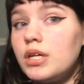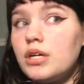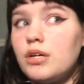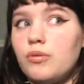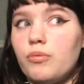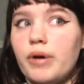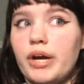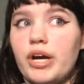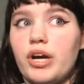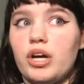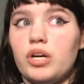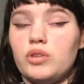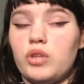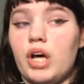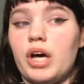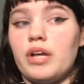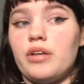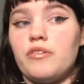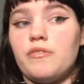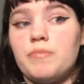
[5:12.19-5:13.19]
where a
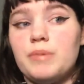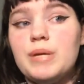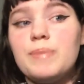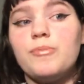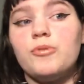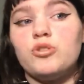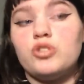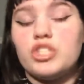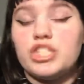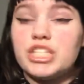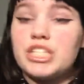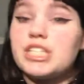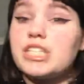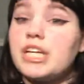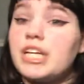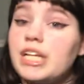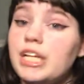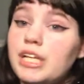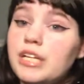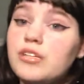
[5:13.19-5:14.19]
lot of people just
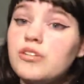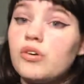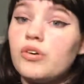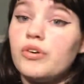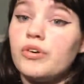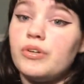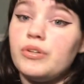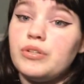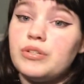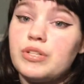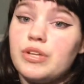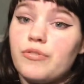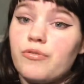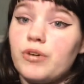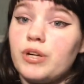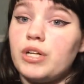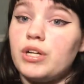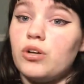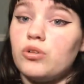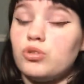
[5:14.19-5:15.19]
getting into
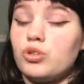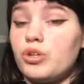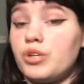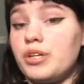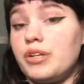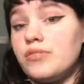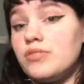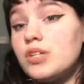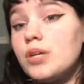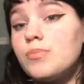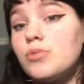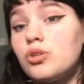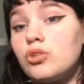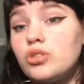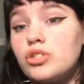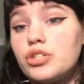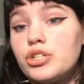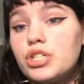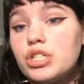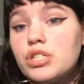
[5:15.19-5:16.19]
different alternative
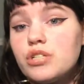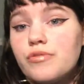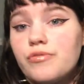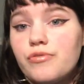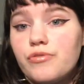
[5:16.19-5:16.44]
subcultures